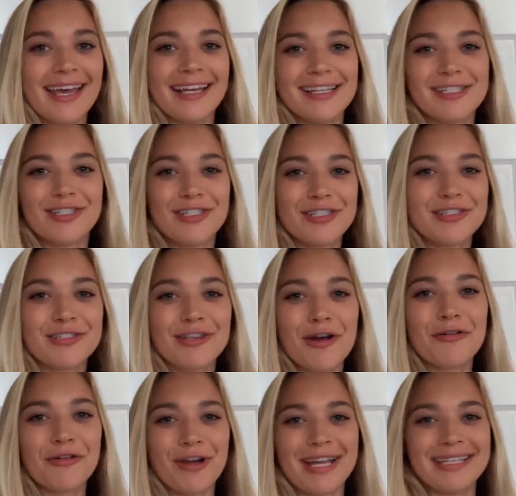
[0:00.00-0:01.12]
And it's just
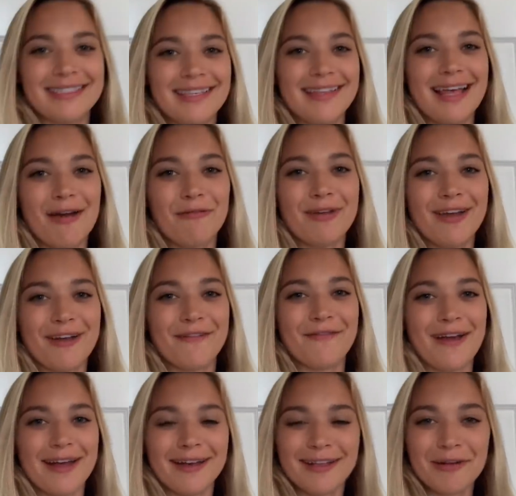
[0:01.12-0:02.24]
so crazy that we are
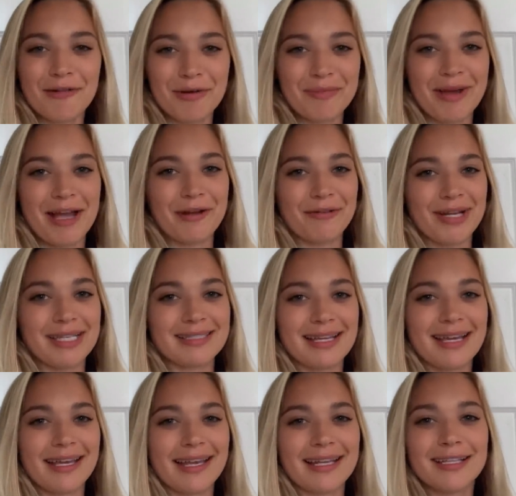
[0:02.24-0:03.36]
finally going back
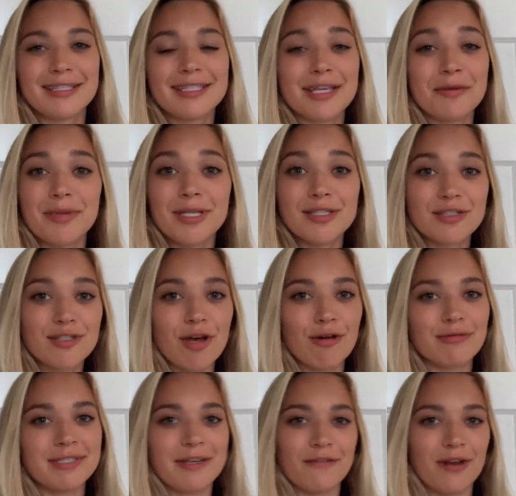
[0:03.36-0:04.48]
racing, and it's gonna be
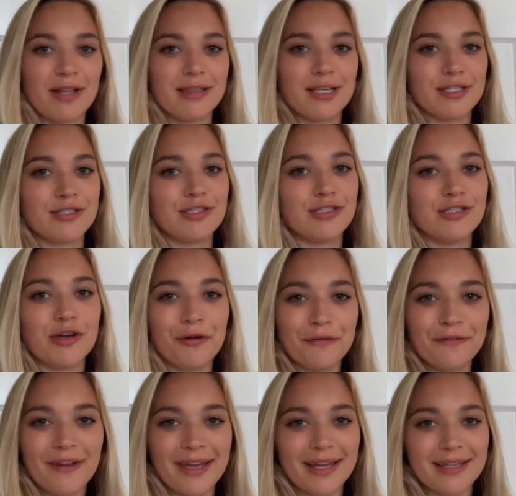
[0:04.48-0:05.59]
so different. There's no
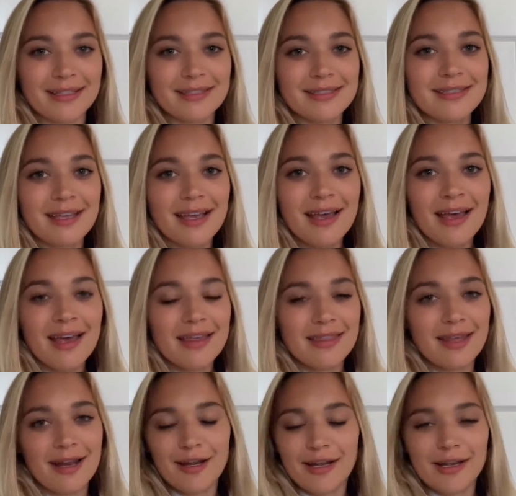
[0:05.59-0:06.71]
fans
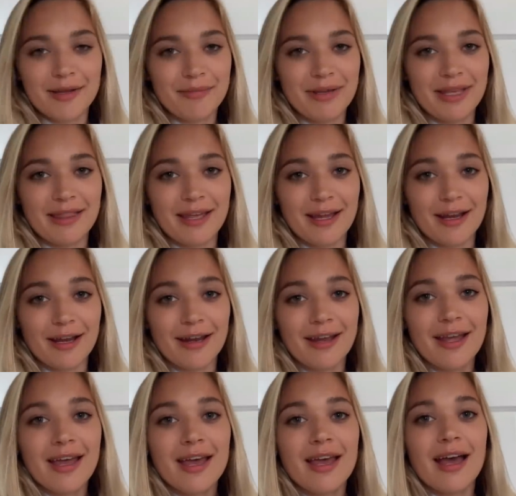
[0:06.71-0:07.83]
that are gonna be
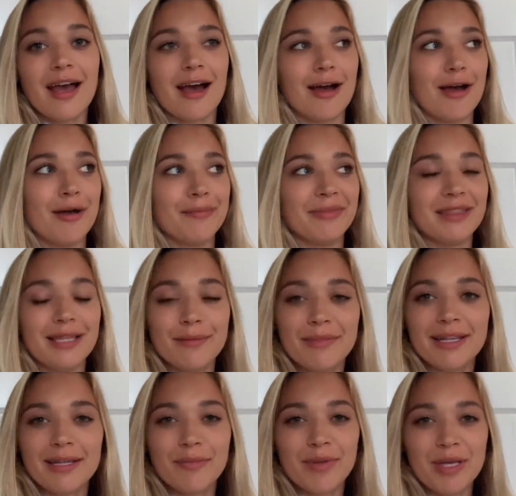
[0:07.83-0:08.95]
there.
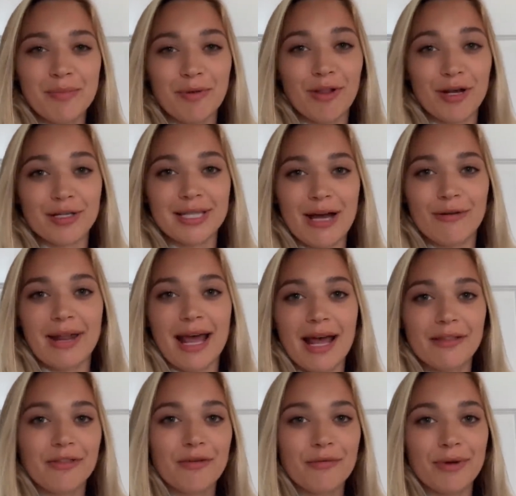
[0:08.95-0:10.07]
Limited people are allowed
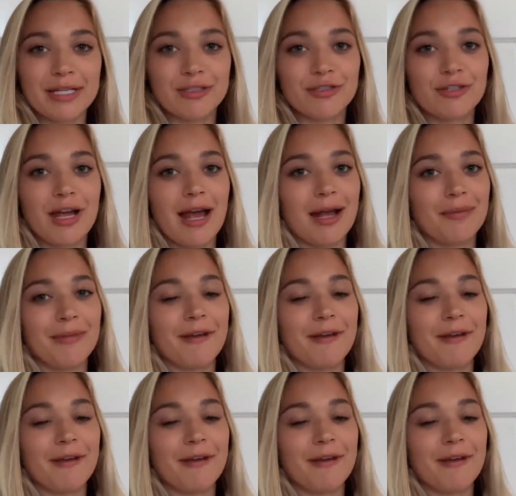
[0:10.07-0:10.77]
at the racetrack.